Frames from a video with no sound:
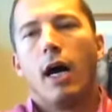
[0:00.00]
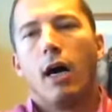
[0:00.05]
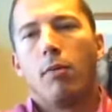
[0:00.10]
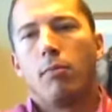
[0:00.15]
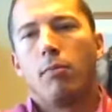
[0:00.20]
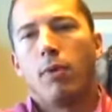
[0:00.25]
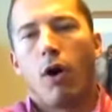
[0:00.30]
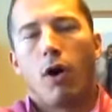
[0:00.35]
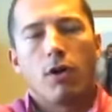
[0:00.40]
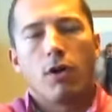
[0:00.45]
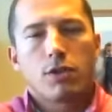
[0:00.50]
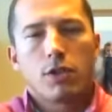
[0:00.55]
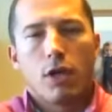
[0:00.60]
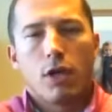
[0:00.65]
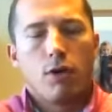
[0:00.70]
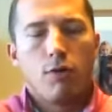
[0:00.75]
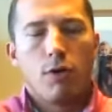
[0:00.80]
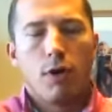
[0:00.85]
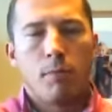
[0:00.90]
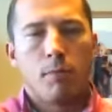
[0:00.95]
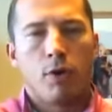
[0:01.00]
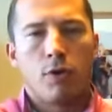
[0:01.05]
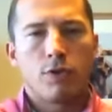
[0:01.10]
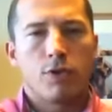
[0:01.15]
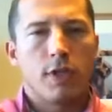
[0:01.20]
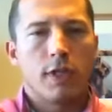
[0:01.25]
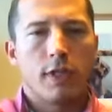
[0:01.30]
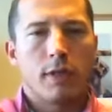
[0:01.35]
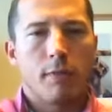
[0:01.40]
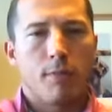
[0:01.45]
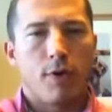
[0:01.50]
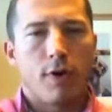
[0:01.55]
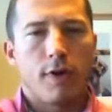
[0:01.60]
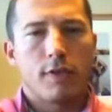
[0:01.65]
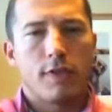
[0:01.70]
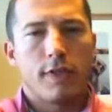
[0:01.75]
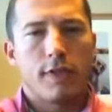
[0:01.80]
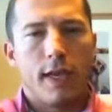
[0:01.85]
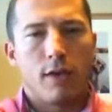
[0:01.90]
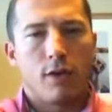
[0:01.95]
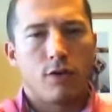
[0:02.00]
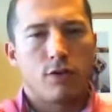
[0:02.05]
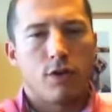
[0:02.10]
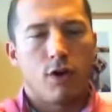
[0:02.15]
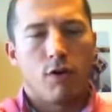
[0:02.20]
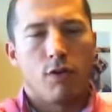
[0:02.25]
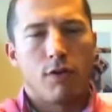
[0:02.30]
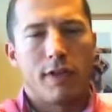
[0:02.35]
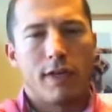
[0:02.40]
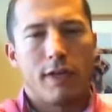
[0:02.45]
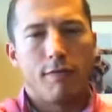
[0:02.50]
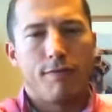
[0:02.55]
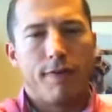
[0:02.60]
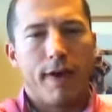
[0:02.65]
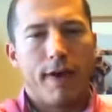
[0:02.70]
Also, emergency temporary standards are only